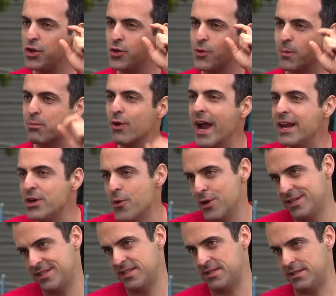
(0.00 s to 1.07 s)
your brain
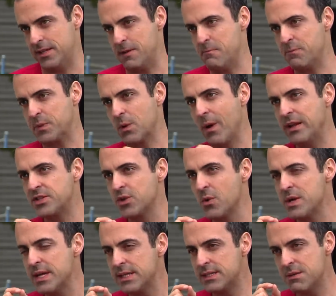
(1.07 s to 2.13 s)
notices it. Right,
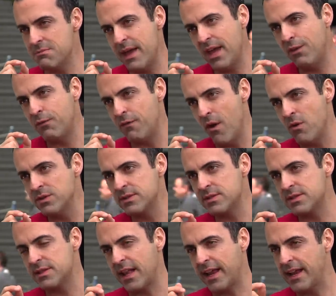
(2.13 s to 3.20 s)
so to make
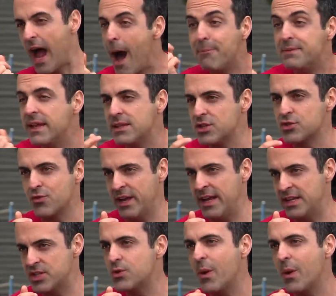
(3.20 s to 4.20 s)
phones that can update the screen as